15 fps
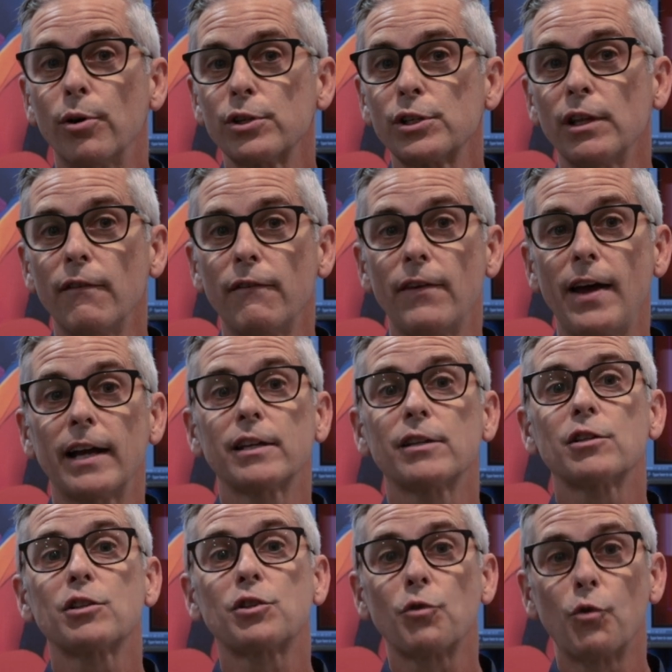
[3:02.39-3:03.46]
PersonalEffect
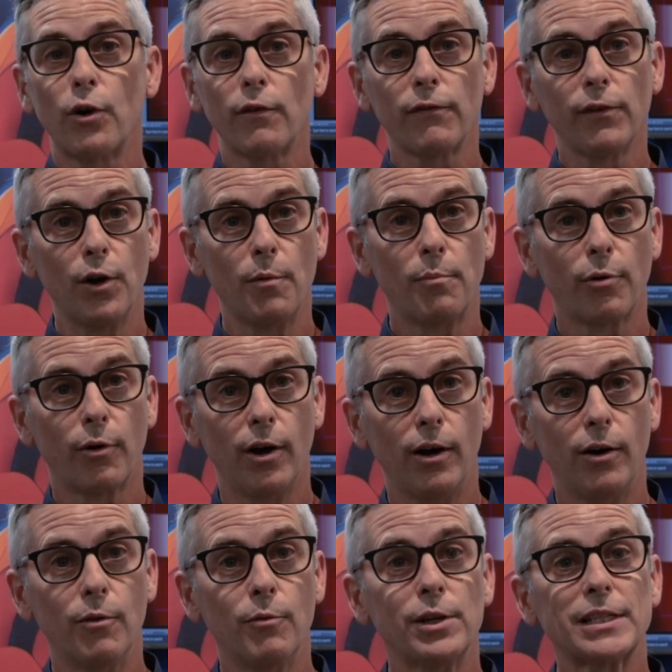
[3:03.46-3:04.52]
StoreFlow
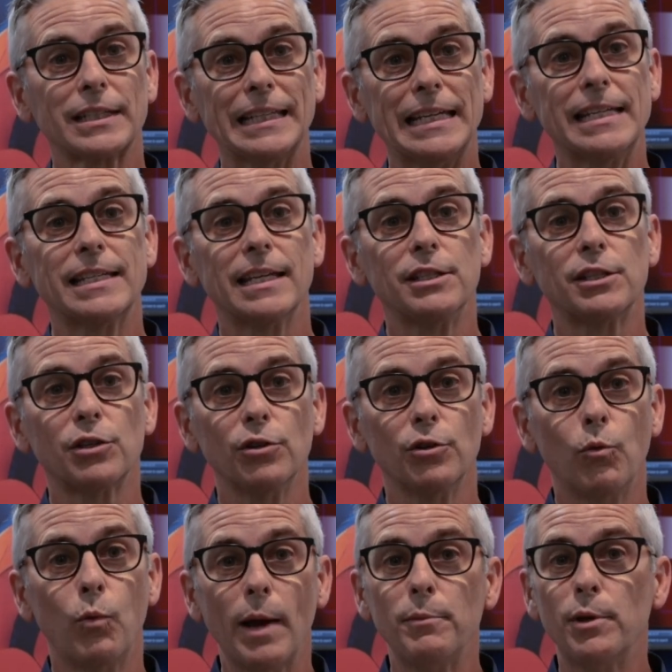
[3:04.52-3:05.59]
Pro, which leads
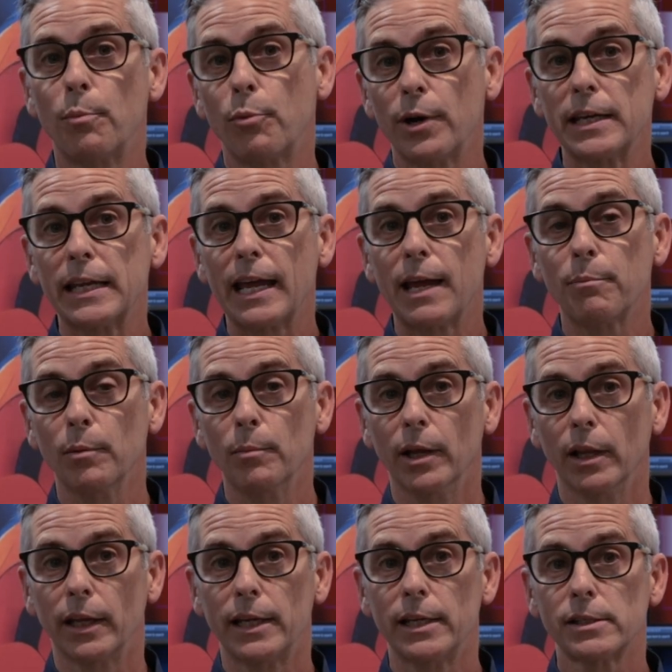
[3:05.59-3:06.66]
into web-to-print
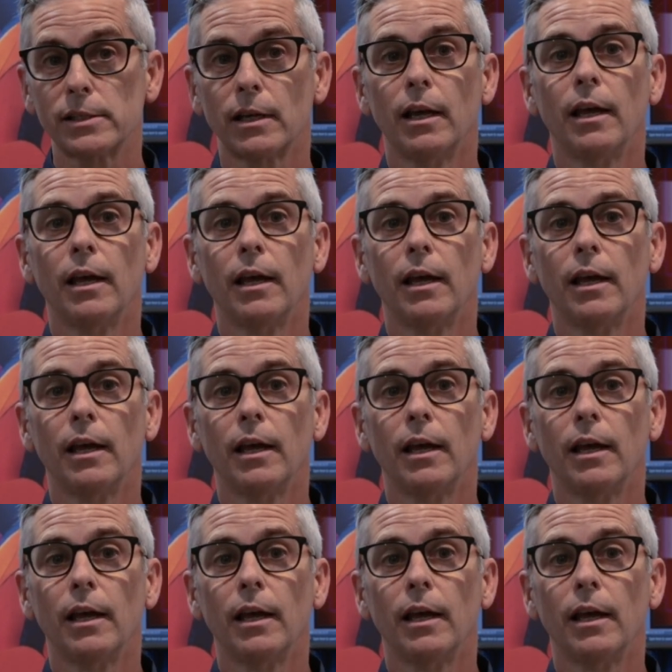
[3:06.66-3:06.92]
capabilities.